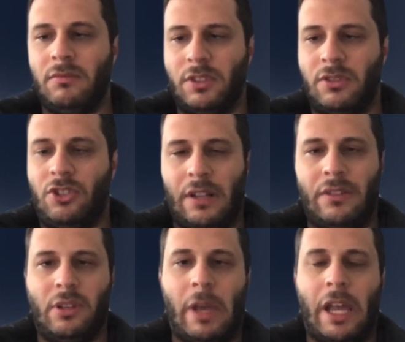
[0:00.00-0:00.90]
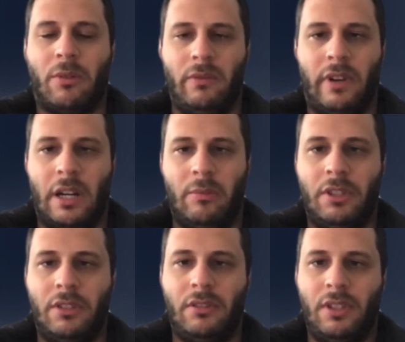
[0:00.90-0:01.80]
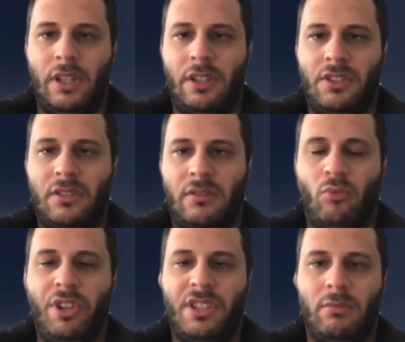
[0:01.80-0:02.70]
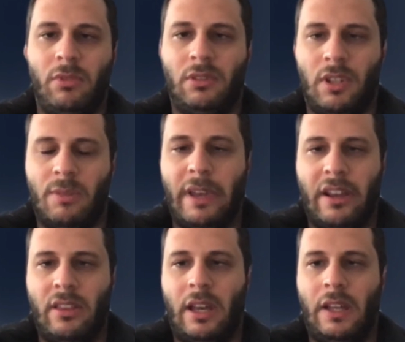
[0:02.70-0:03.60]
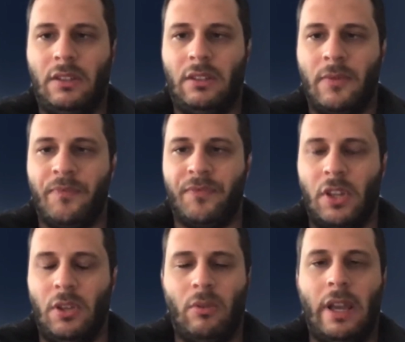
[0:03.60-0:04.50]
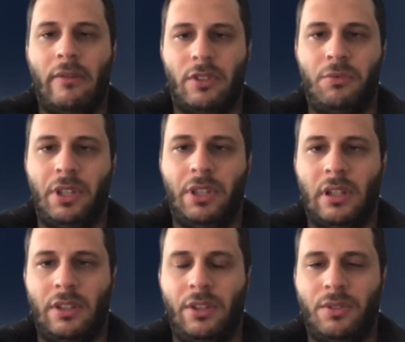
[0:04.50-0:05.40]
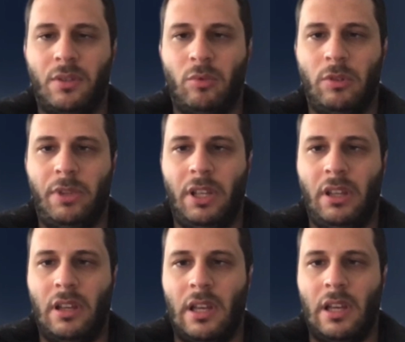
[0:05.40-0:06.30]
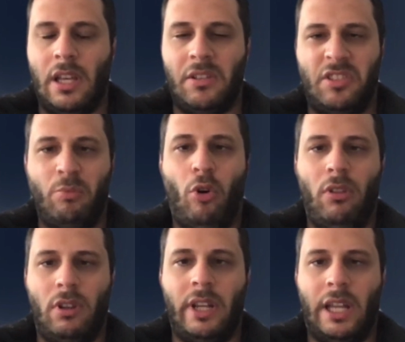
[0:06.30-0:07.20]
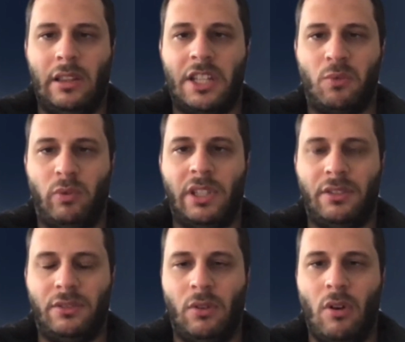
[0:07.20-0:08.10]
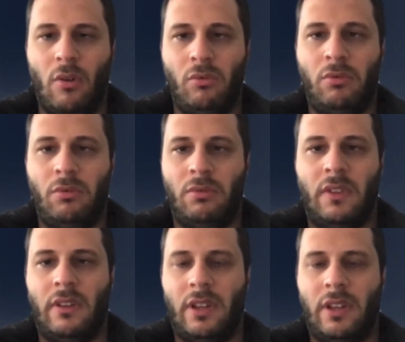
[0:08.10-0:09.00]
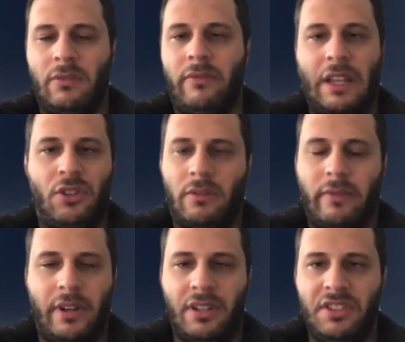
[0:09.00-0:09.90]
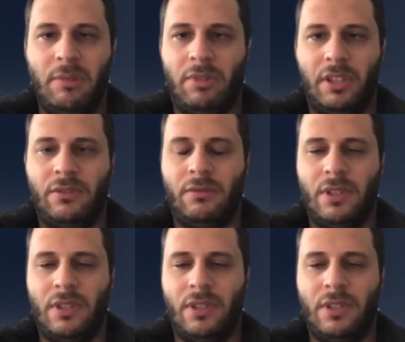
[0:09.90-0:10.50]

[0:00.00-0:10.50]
challenging macro environment, it's reasonable to expect that your average retail user will be smaller and less willing to go and venture very deeply into